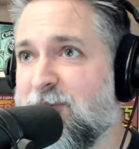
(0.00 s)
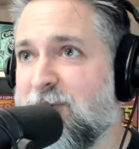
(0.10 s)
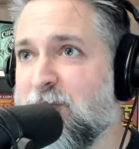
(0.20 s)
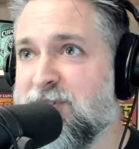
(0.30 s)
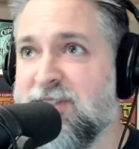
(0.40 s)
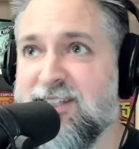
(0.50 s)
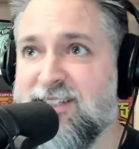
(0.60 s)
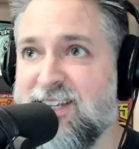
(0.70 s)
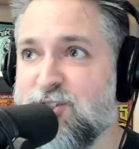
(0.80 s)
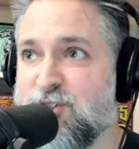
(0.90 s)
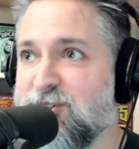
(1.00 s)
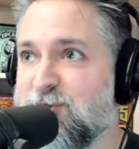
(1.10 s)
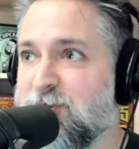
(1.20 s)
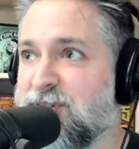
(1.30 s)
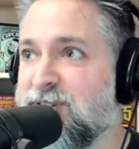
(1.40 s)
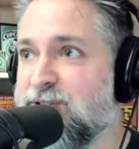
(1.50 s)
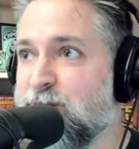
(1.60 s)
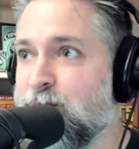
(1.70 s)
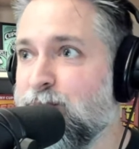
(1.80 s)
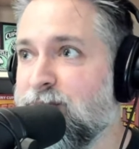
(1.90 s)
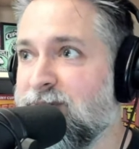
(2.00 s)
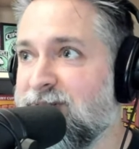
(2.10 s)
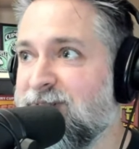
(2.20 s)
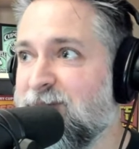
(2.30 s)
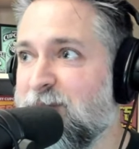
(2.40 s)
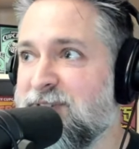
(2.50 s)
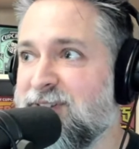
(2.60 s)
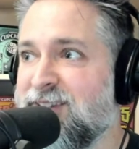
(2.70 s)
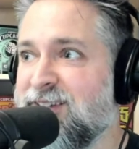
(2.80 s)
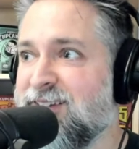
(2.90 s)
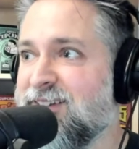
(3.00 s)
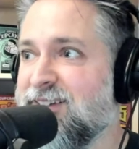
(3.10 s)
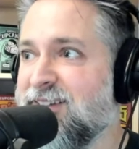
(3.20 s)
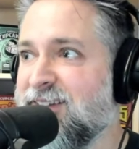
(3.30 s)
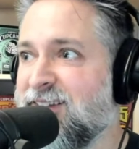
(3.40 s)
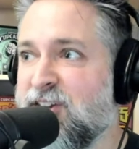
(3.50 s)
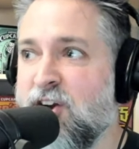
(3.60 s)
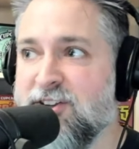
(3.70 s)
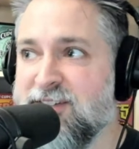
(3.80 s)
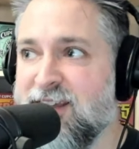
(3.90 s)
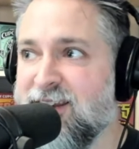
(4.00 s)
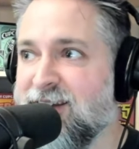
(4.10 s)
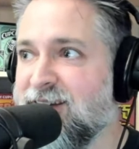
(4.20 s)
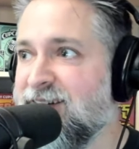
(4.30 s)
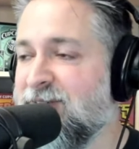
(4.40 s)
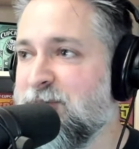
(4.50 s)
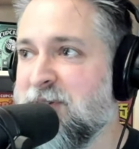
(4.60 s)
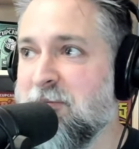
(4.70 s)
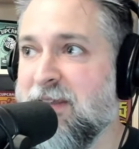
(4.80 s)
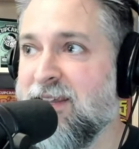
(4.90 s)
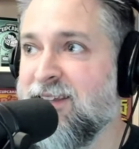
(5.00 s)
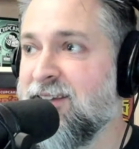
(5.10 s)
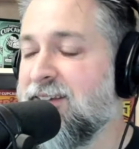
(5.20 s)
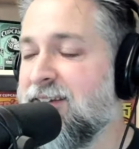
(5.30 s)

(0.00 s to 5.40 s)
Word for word: Was it the teachers? Was it the school? Was it the content? Was it me?